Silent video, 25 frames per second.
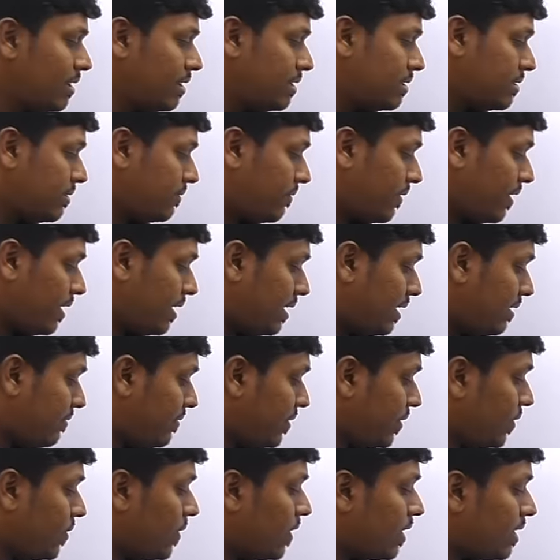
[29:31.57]
So finally,
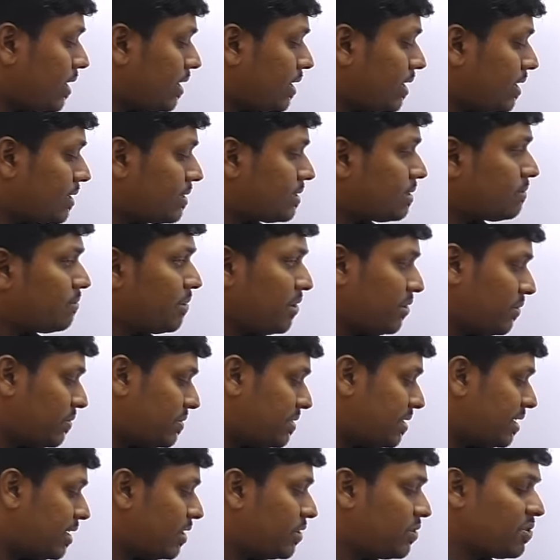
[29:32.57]
we got an answer by
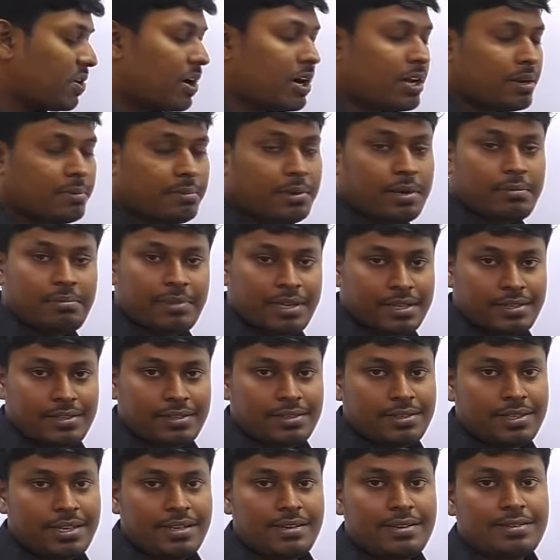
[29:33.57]
using a normal
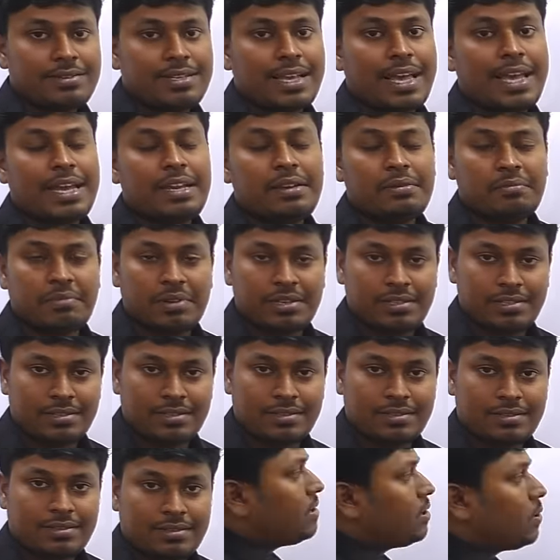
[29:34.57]
method, that is 8
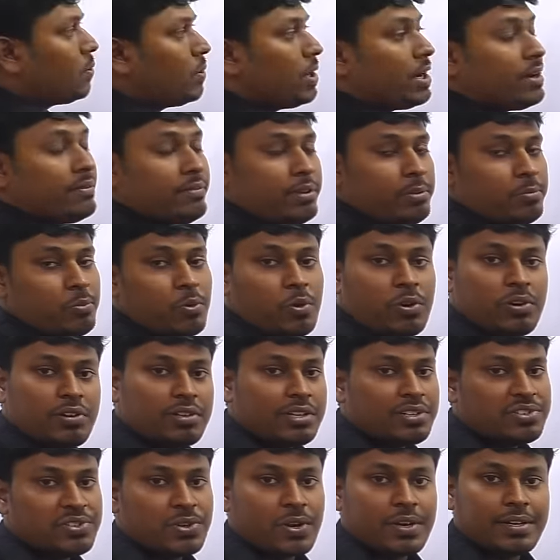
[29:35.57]
months. Now let me move on to
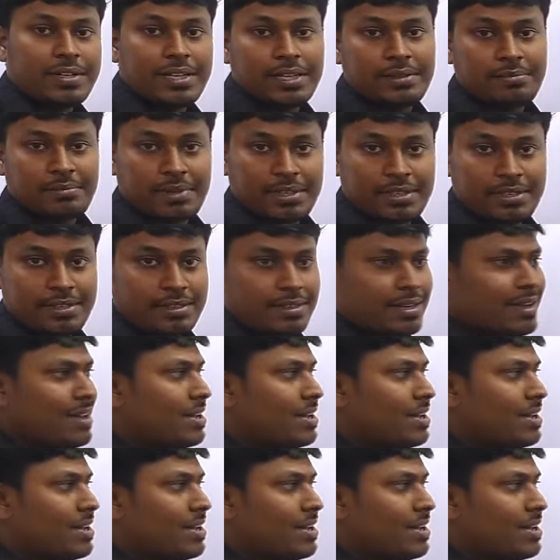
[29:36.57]
the shortcut method.